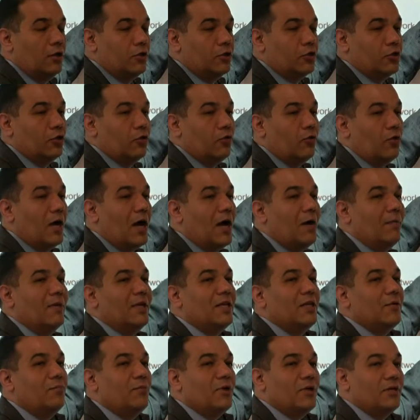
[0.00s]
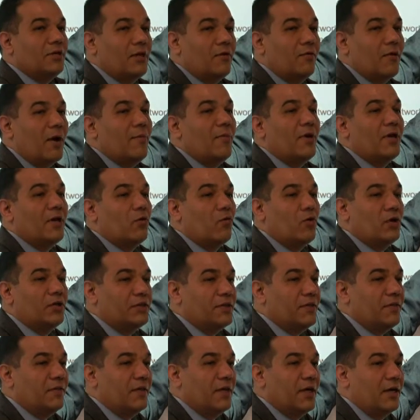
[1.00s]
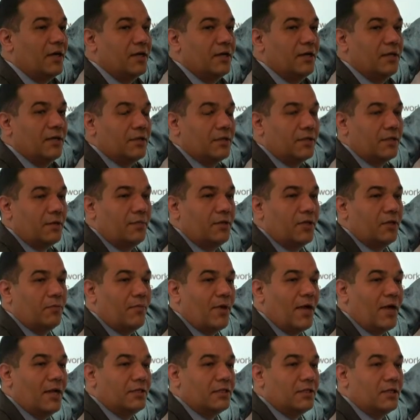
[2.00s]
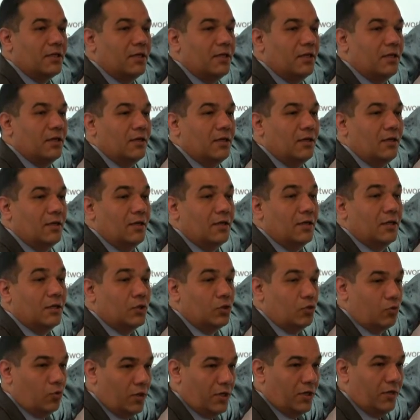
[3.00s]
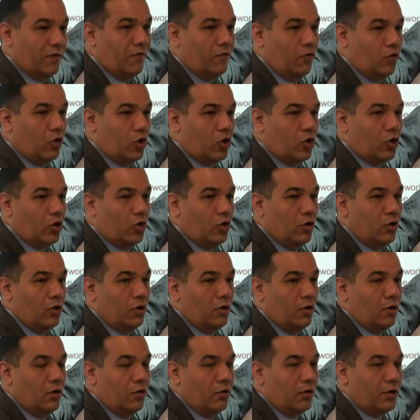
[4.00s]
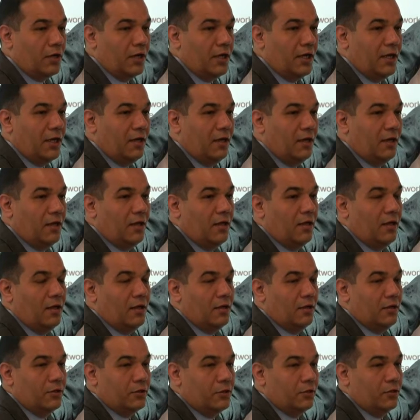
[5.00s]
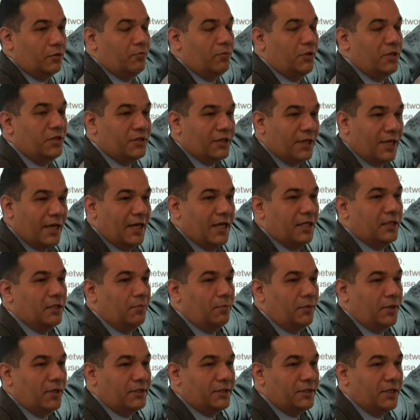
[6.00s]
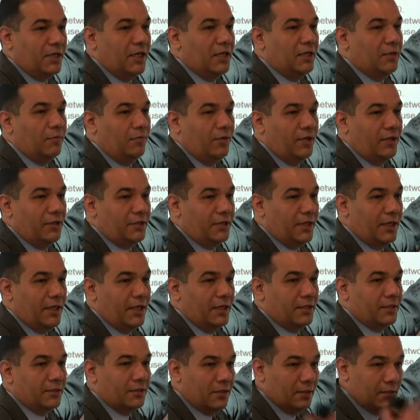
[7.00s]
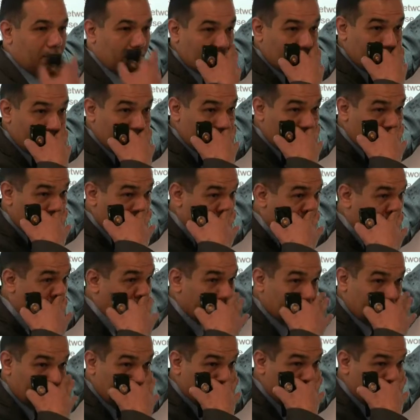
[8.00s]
So how many ones in the subnet mask? 24. Okay? So it means 8 plus 8 plus 8. Right?